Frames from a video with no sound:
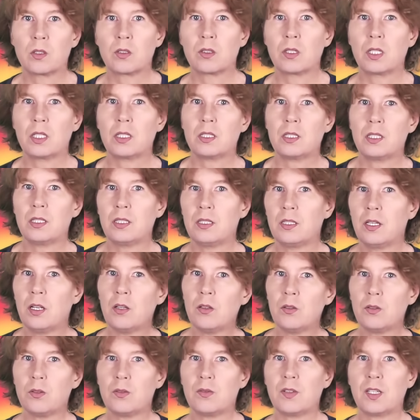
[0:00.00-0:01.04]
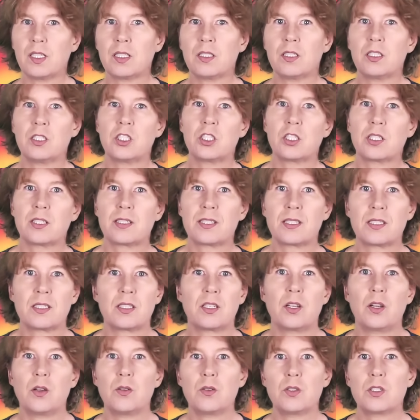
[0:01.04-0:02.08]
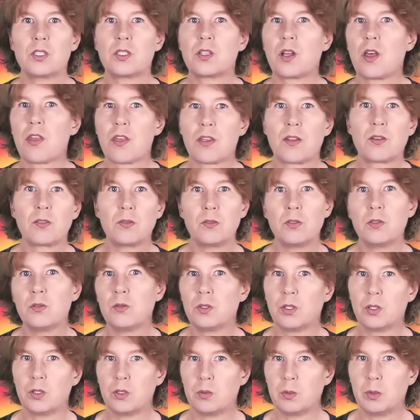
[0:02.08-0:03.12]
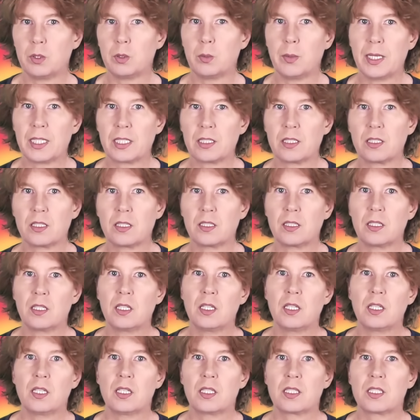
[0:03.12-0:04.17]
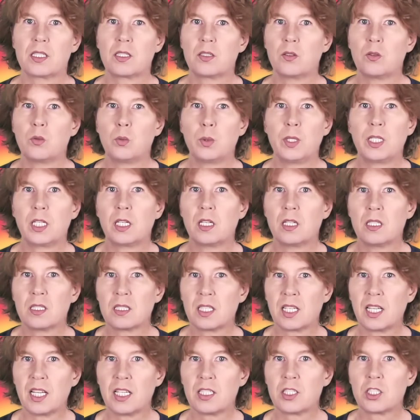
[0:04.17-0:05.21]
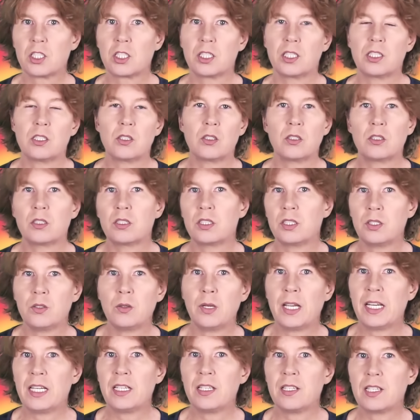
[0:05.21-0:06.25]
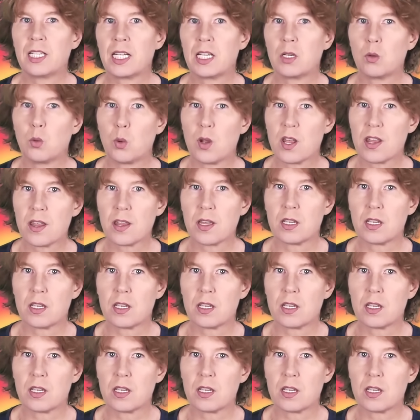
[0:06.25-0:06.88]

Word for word: already know that it just goes through normal matter, so we can't catch it or do anything with